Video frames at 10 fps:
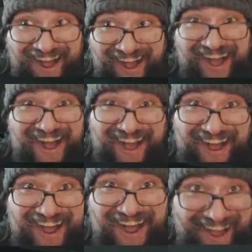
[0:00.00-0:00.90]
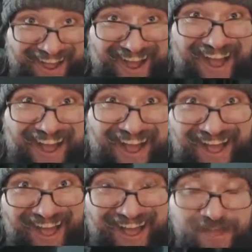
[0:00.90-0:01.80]

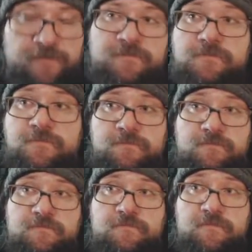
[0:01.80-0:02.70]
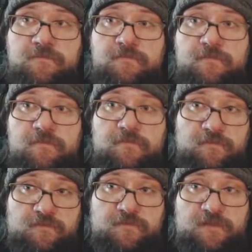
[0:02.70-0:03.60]

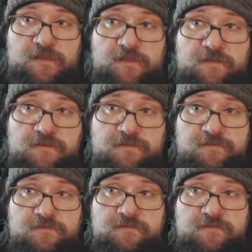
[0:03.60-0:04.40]
The person shown says nothing.